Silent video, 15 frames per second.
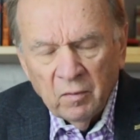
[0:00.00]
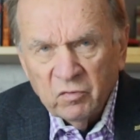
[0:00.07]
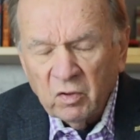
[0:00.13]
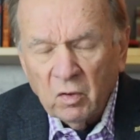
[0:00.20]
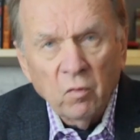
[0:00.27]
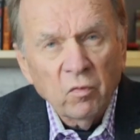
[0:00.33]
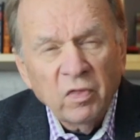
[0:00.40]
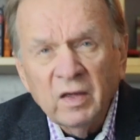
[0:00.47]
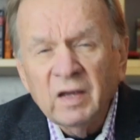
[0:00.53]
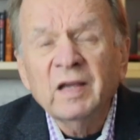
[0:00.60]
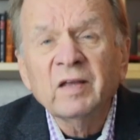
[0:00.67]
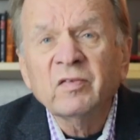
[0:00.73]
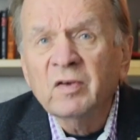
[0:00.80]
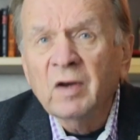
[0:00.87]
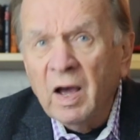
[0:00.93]
So th
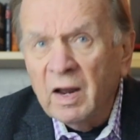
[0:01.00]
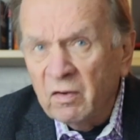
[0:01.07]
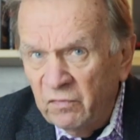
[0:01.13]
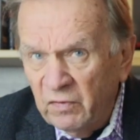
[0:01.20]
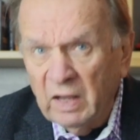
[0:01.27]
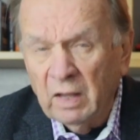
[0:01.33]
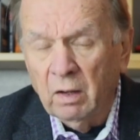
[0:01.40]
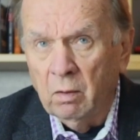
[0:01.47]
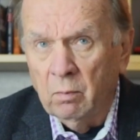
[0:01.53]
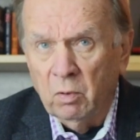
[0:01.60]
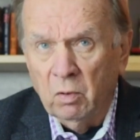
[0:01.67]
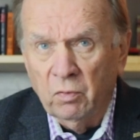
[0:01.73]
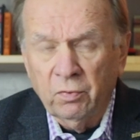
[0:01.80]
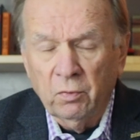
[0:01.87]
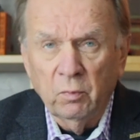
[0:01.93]
it's not
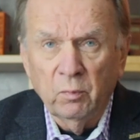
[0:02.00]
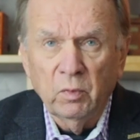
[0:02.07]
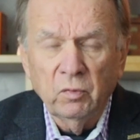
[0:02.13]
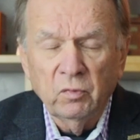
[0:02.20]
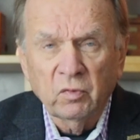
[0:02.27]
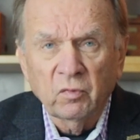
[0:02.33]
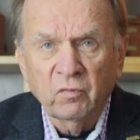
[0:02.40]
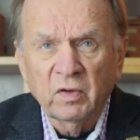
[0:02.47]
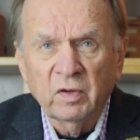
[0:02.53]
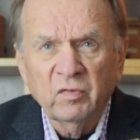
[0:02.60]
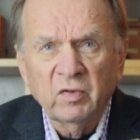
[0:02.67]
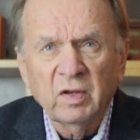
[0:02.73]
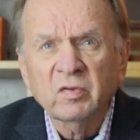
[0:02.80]
available through mutual funds.